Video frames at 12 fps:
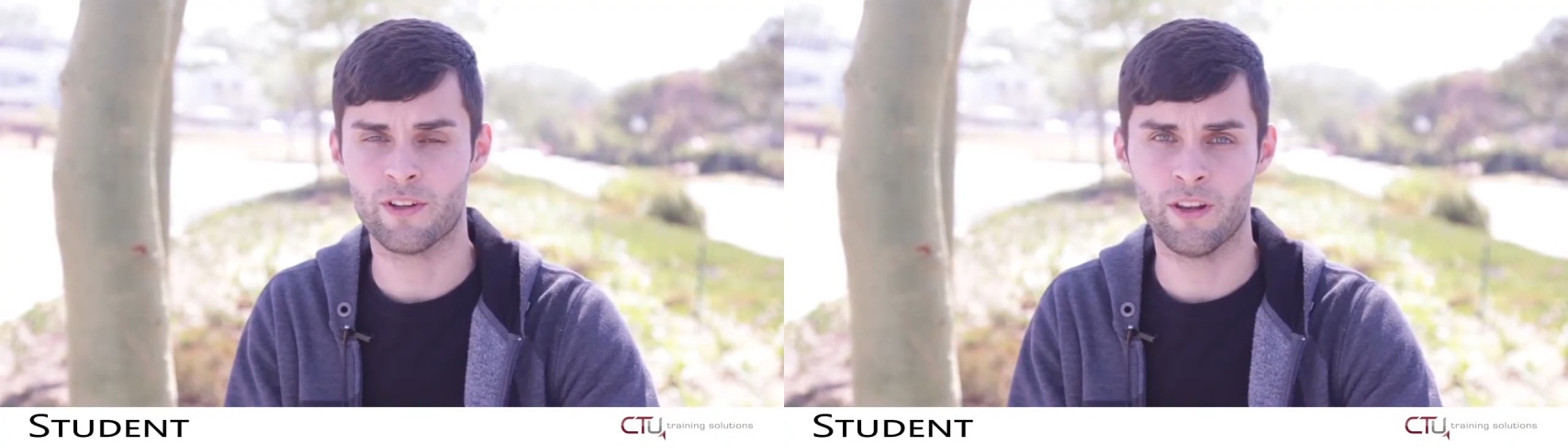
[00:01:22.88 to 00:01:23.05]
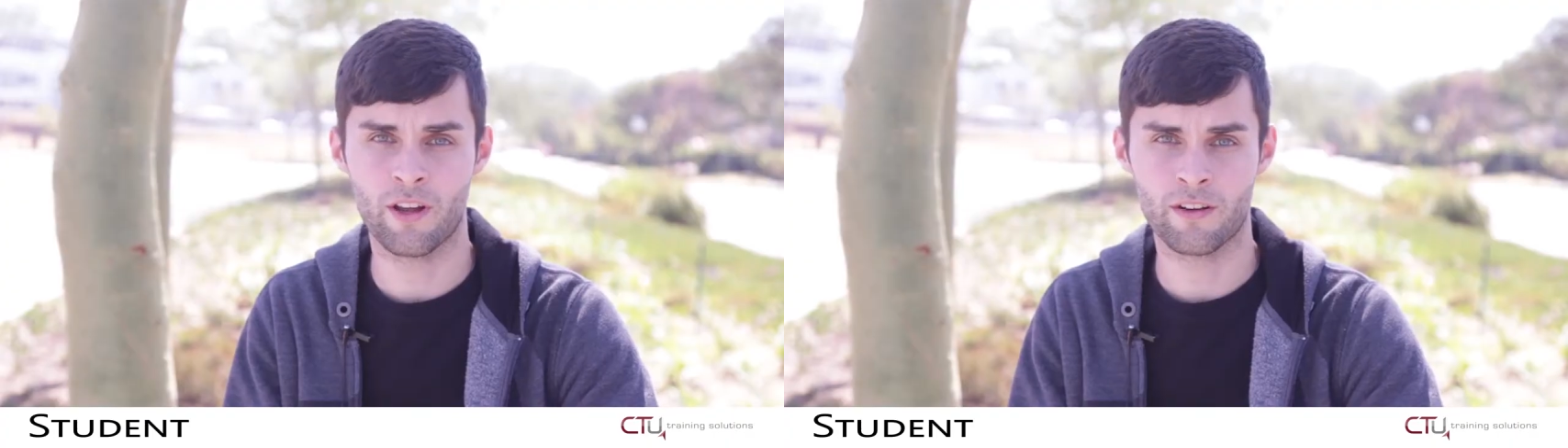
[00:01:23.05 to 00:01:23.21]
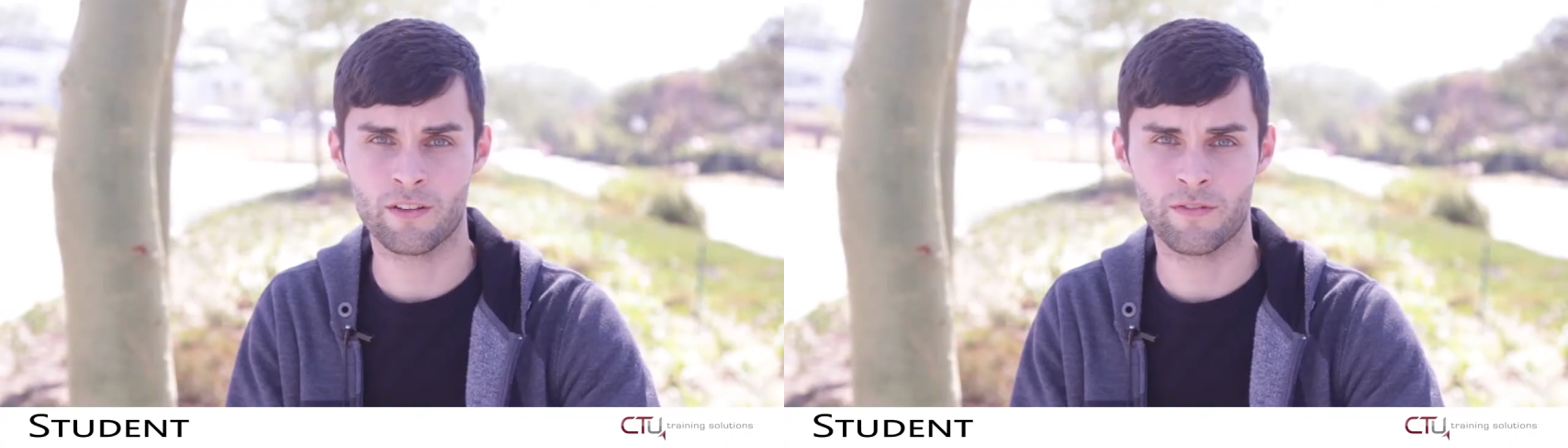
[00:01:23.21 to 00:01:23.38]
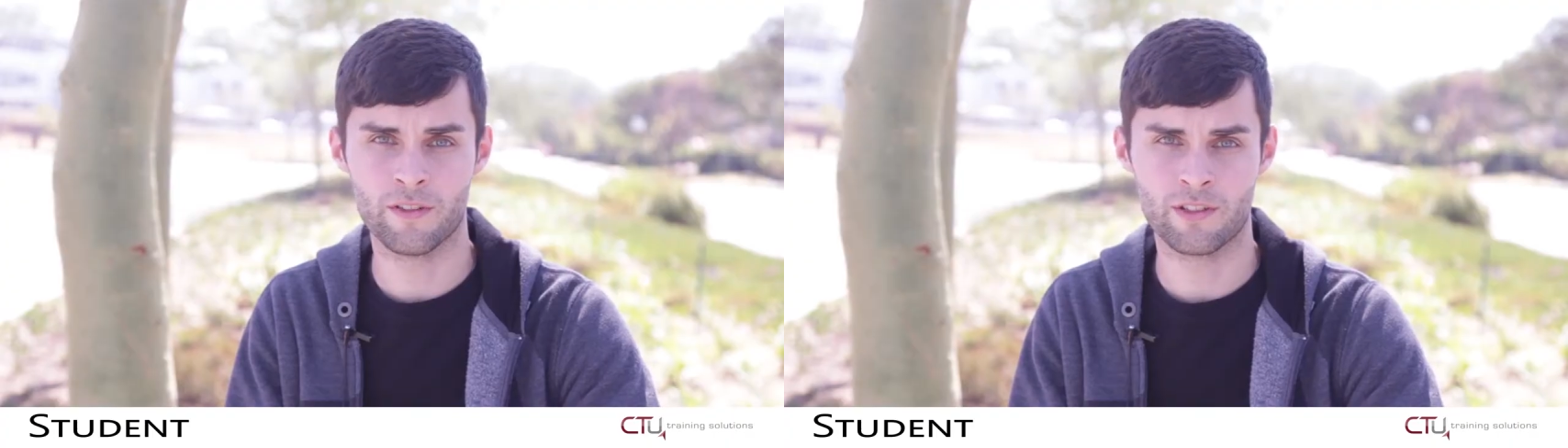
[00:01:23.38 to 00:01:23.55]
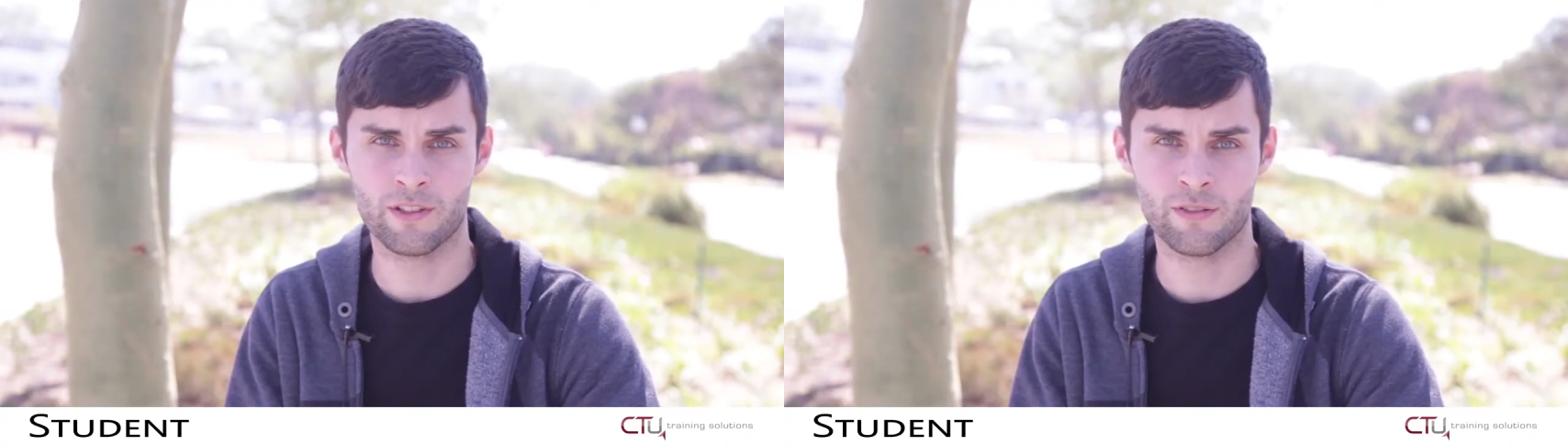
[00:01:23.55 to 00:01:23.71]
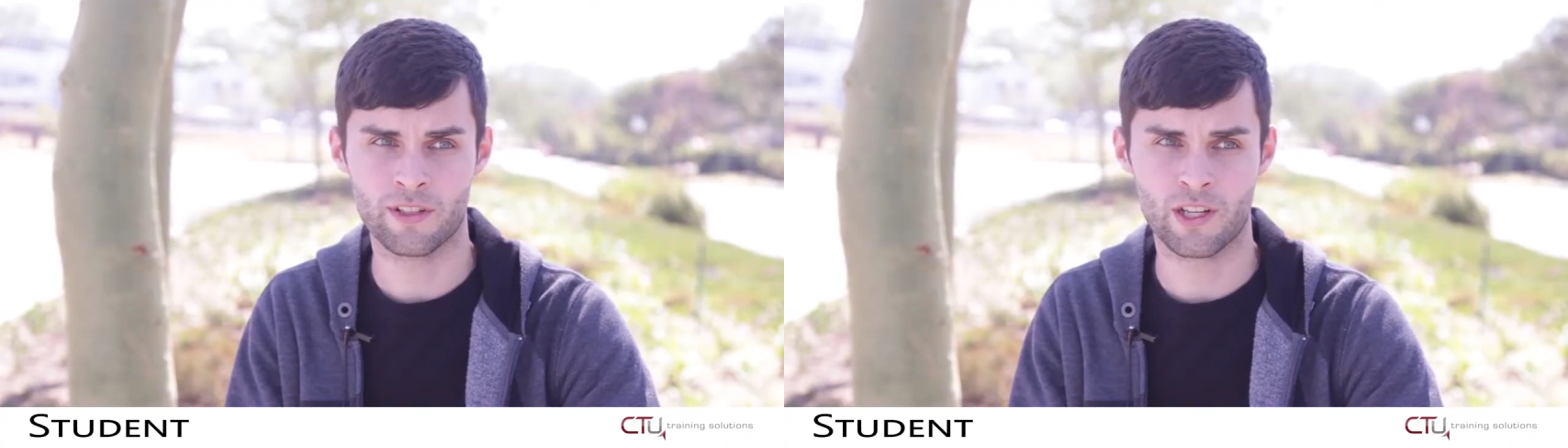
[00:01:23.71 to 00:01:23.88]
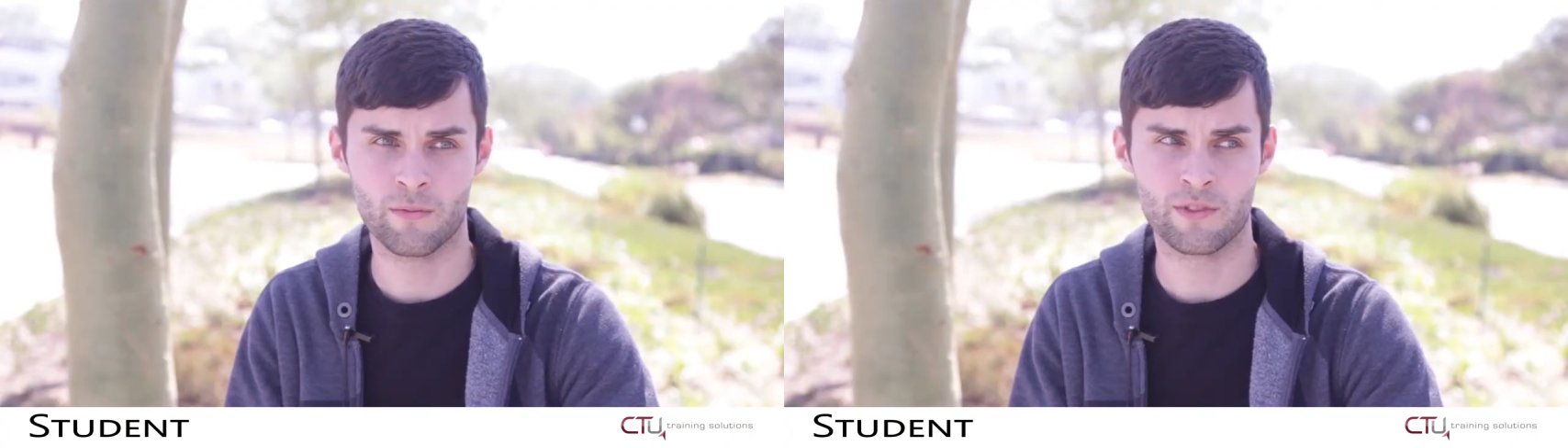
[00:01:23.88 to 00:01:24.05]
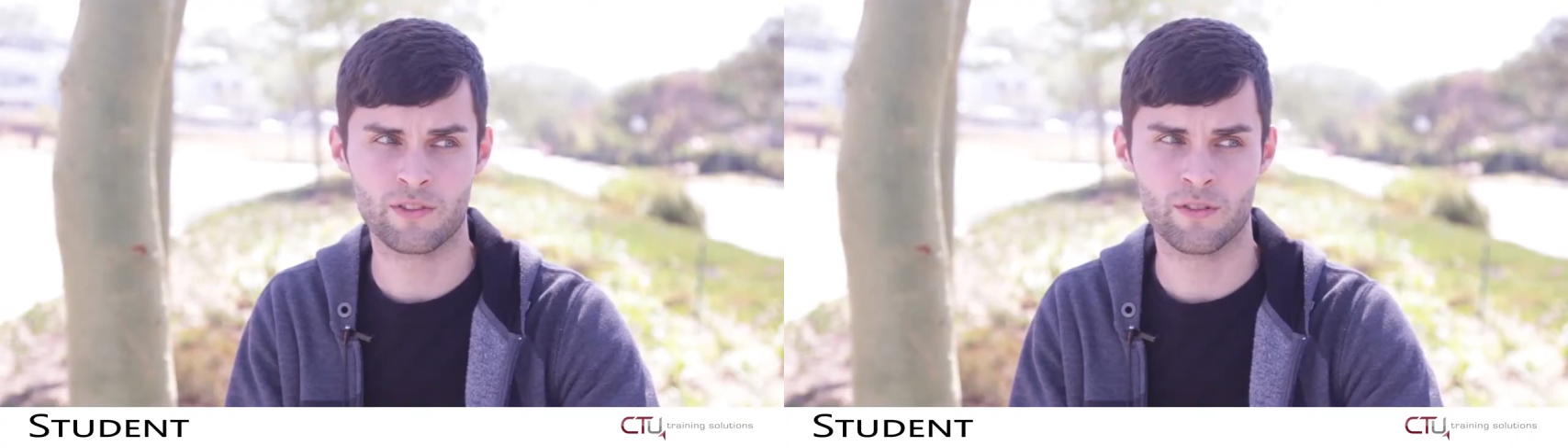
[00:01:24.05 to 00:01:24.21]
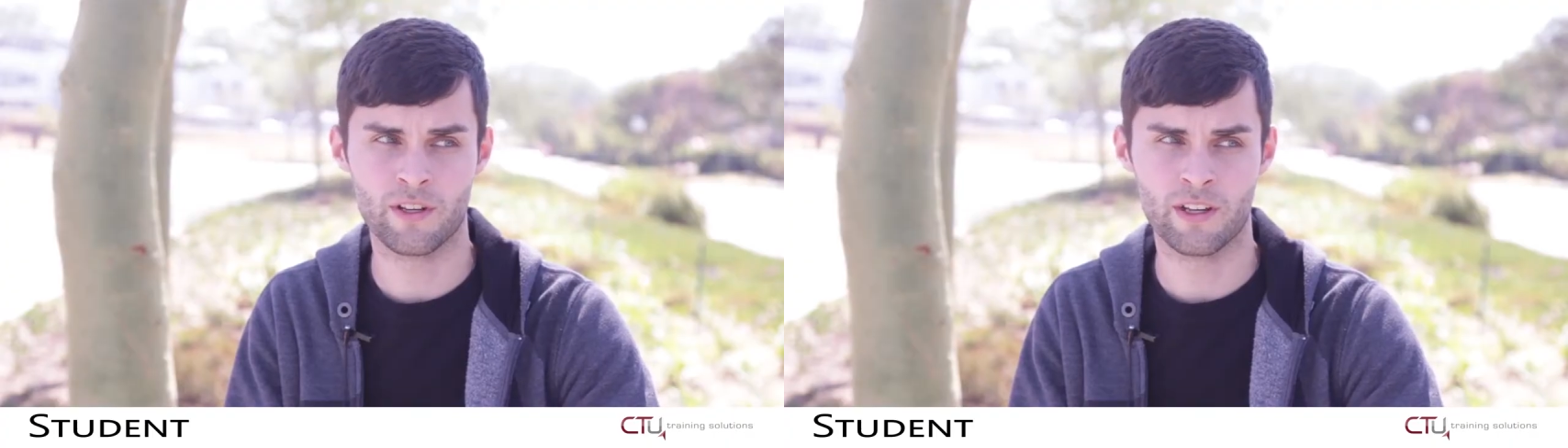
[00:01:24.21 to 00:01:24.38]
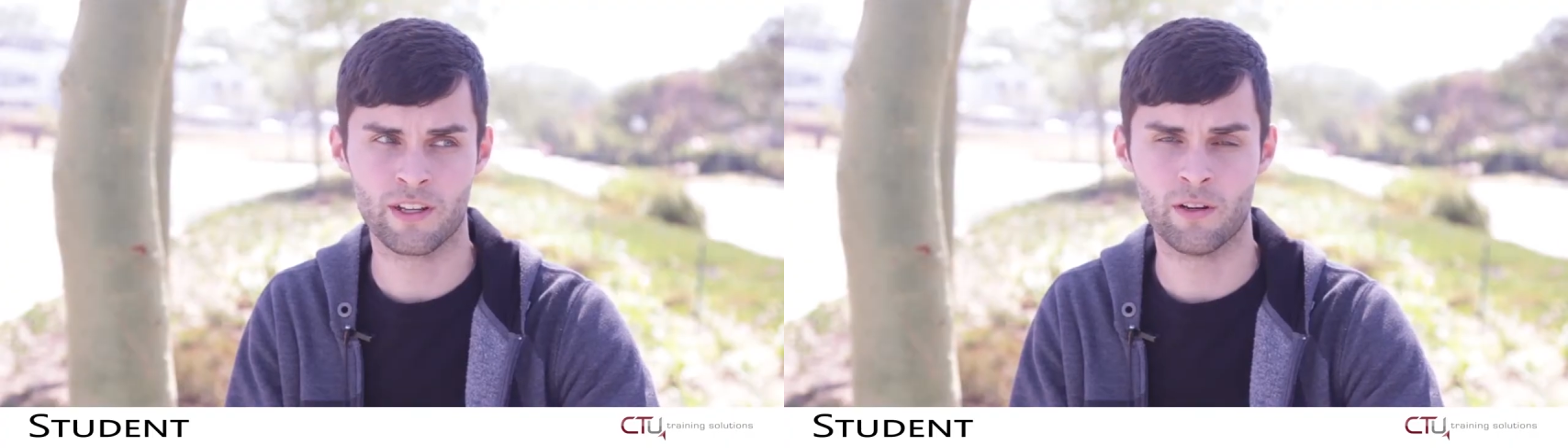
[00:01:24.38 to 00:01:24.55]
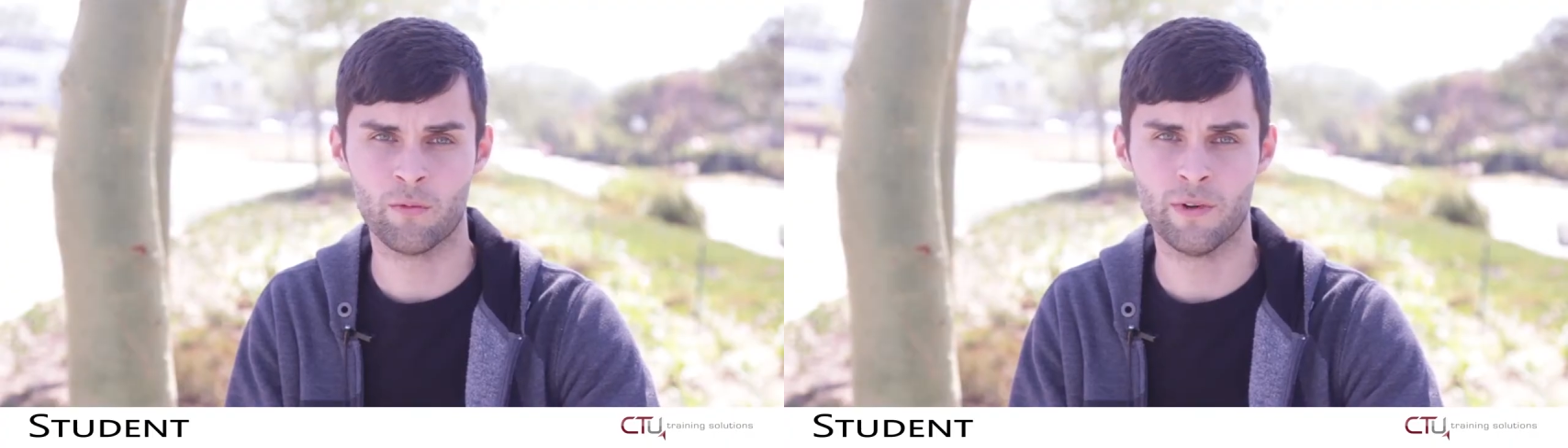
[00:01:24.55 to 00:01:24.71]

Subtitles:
you a lot in the future when it comes to going to